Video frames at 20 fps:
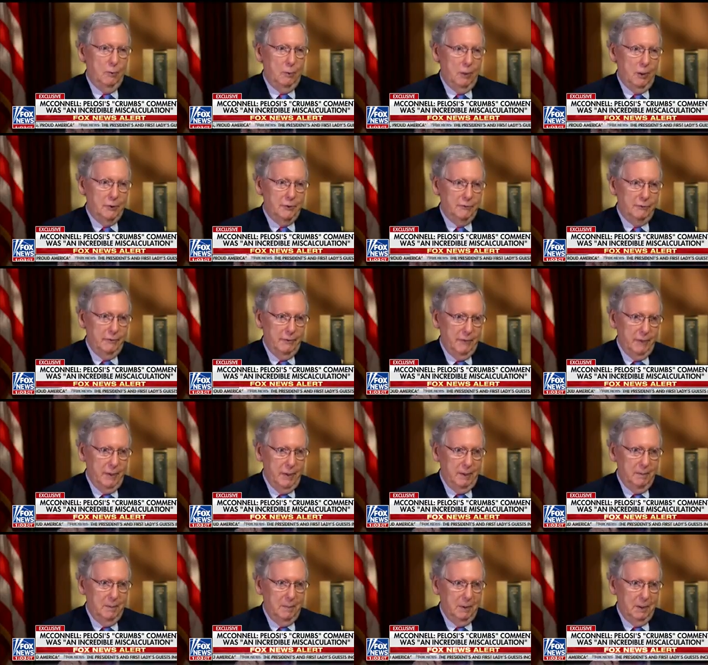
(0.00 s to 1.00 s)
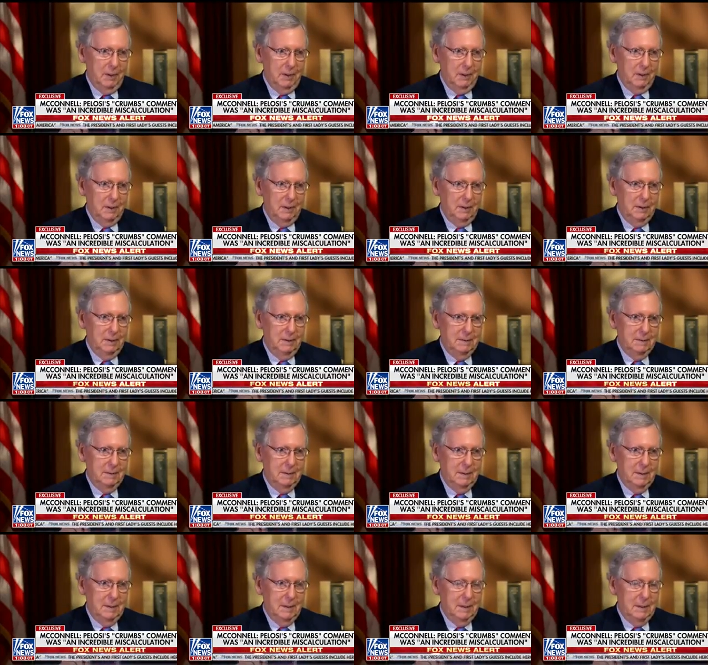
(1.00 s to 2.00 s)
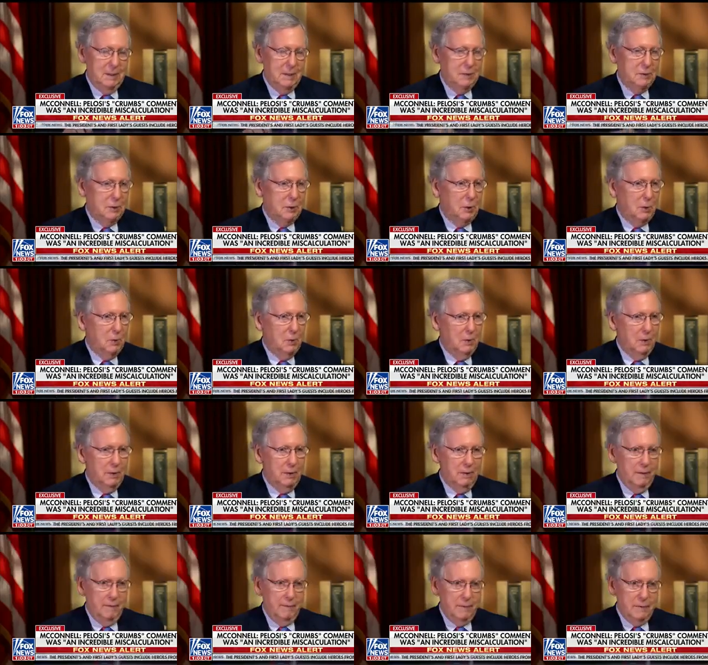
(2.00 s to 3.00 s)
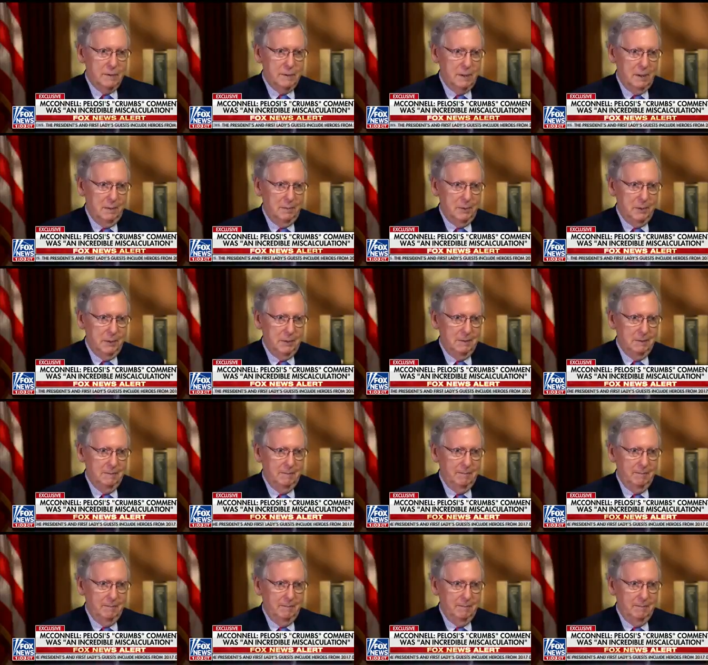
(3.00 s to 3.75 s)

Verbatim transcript: was for them politically. Totally different subject.